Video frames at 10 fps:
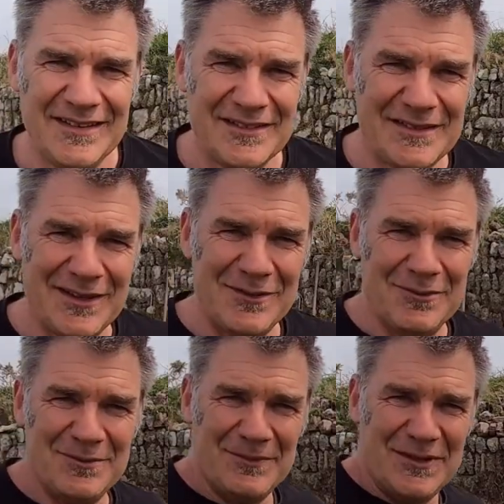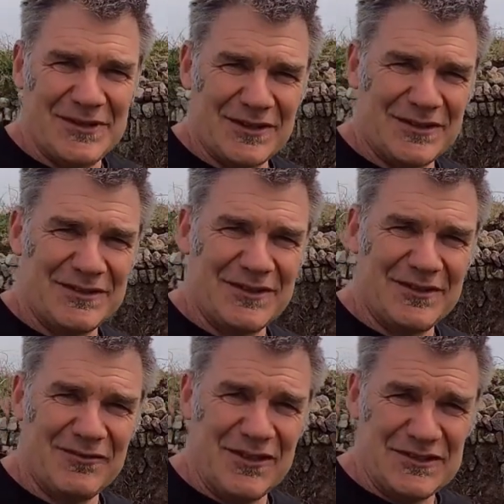So we're just
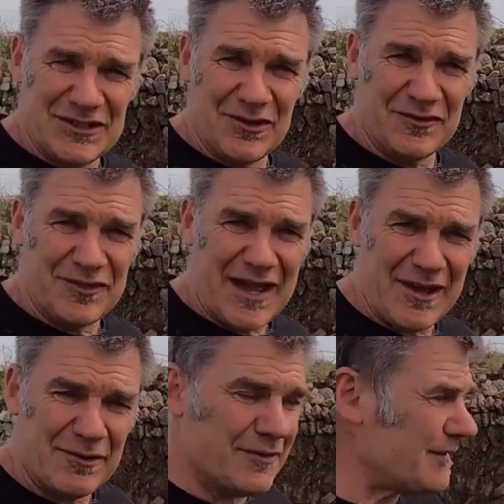finishing off now.